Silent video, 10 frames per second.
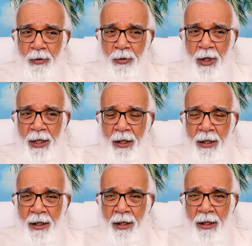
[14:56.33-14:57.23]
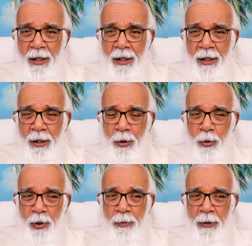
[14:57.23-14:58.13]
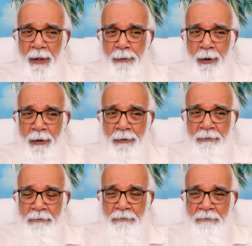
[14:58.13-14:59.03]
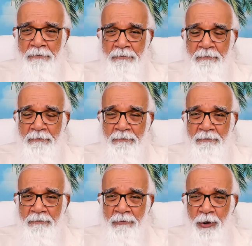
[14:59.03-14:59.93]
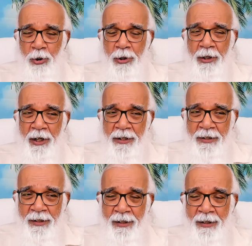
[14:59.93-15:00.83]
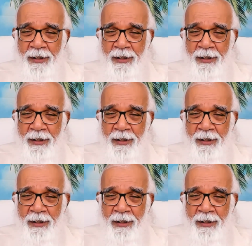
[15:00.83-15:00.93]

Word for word: Why? good people, goodness